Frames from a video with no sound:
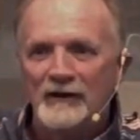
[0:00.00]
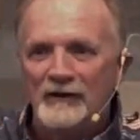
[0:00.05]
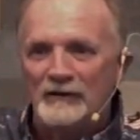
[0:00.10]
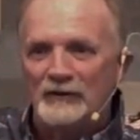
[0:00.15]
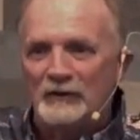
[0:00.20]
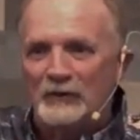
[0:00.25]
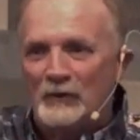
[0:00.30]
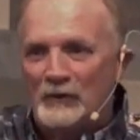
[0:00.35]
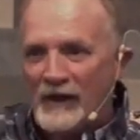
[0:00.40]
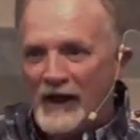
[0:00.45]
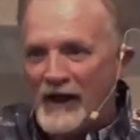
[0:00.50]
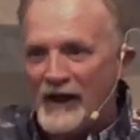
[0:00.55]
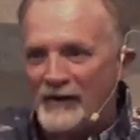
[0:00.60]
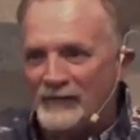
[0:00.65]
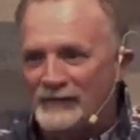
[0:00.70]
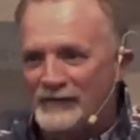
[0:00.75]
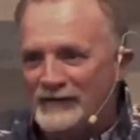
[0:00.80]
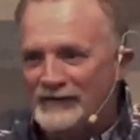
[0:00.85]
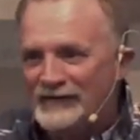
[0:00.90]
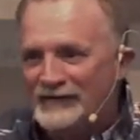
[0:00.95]
You go
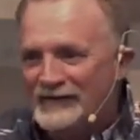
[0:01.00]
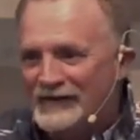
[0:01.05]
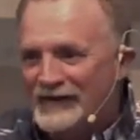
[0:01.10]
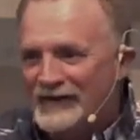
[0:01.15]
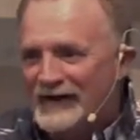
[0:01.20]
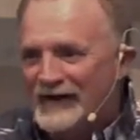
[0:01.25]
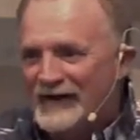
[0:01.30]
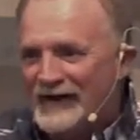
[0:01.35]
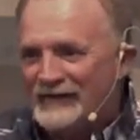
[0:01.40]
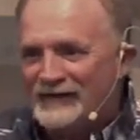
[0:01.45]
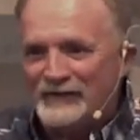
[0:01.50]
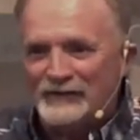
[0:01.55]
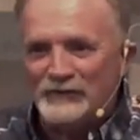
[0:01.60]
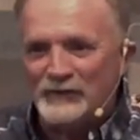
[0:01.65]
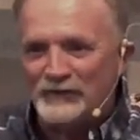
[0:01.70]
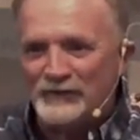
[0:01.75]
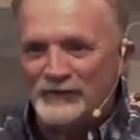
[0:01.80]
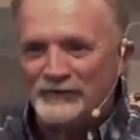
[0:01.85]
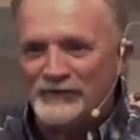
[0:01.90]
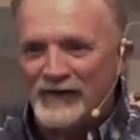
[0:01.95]
down, and then
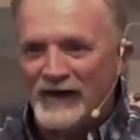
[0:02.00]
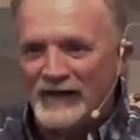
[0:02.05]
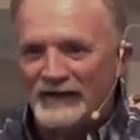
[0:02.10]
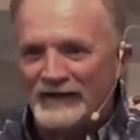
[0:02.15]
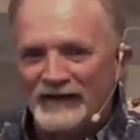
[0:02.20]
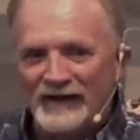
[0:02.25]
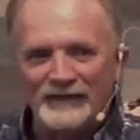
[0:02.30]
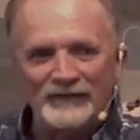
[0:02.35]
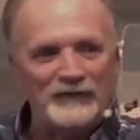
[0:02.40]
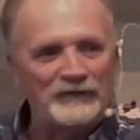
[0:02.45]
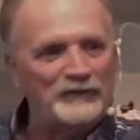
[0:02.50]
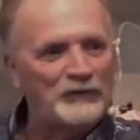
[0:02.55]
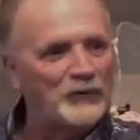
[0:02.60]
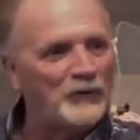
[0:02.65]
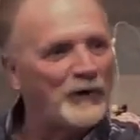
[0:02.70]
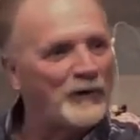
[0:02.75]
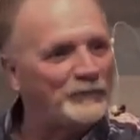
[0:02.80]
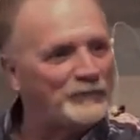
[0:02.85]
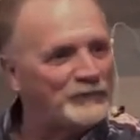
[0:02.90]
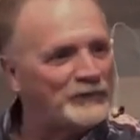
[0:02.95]
you're in the valley, and then you
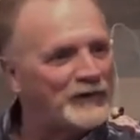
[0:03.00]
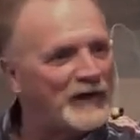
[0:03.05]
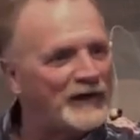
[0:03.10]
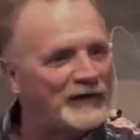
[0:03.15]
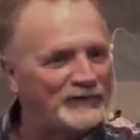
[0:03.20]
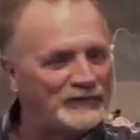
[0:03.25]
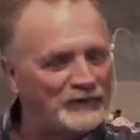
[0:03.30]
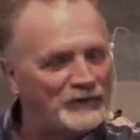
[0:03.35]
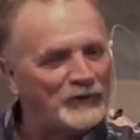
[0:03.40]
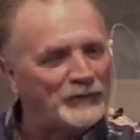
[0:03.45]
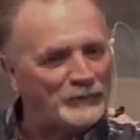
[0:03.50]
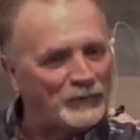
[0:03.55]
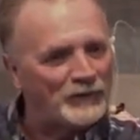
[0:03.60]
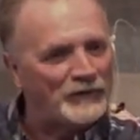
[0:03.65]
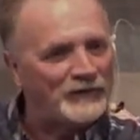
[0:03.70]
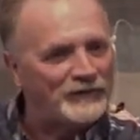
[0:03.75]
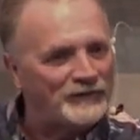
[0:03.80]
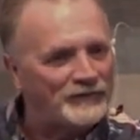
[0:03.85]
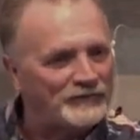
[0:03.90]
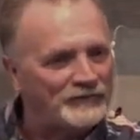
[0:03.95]
go up, you can
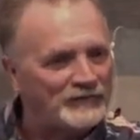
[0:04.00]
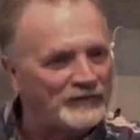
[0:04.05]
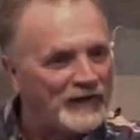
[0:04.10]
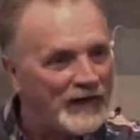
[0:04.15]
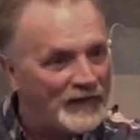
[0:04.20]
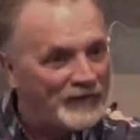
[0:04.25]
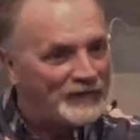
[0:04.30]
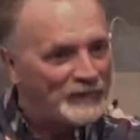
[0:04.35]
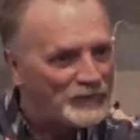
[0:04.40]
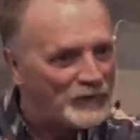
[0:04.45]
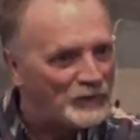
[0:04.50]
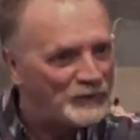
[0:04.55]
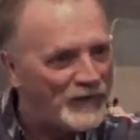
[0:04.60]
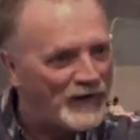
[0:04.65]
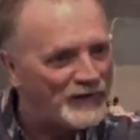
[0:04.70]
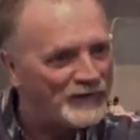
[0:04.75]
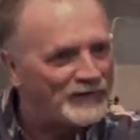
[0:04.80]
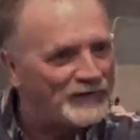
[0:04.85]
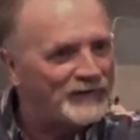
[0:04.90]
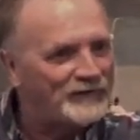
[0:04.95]
breathe, and then you go
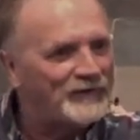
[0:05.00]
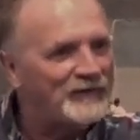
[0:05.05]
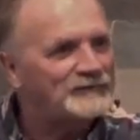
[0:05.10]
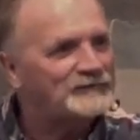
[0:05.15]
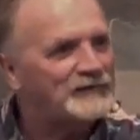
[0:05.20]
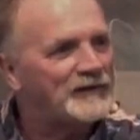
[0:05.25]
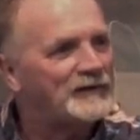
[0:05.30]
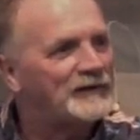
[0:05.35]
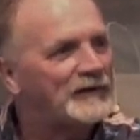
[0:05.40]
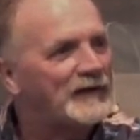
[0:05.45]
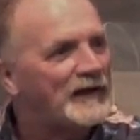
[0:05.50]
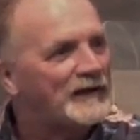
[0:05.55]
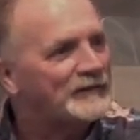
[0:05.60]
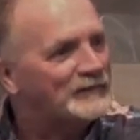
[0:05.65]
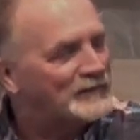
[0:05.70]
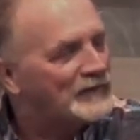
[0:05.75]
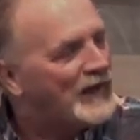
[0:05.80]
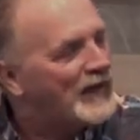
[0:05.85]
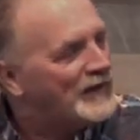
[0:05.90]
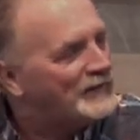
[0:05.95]
down again. That's kind of like
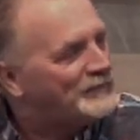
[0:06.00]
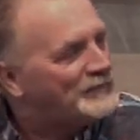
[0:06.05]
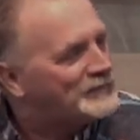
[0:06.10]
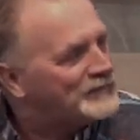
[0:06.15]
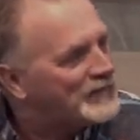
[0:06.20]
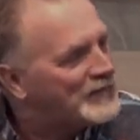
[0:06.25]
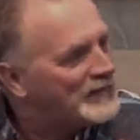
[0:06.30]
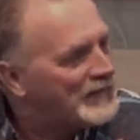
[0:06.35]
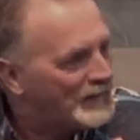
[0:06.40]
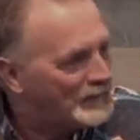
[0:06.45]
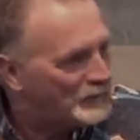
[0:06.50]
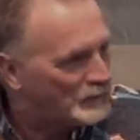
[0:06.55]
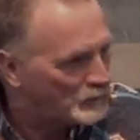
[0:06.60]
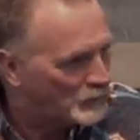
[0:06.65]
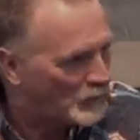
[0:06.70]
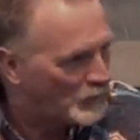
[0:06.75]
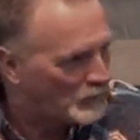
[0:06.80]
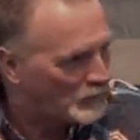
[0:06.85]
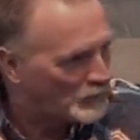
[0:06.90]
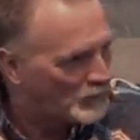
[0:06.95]
your life. It's kind of like
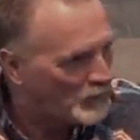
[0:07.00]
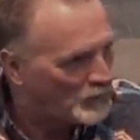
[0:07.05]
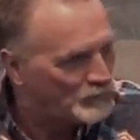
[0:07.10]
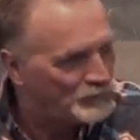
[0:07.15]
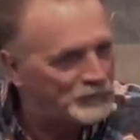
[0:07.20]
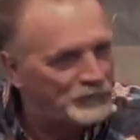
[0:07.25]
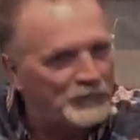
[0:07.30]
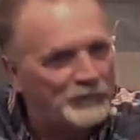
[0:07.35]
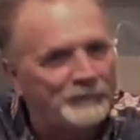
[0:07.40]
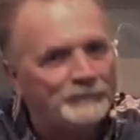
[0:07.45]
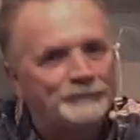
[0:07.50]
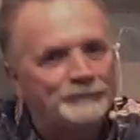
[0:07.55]
a roller coaster.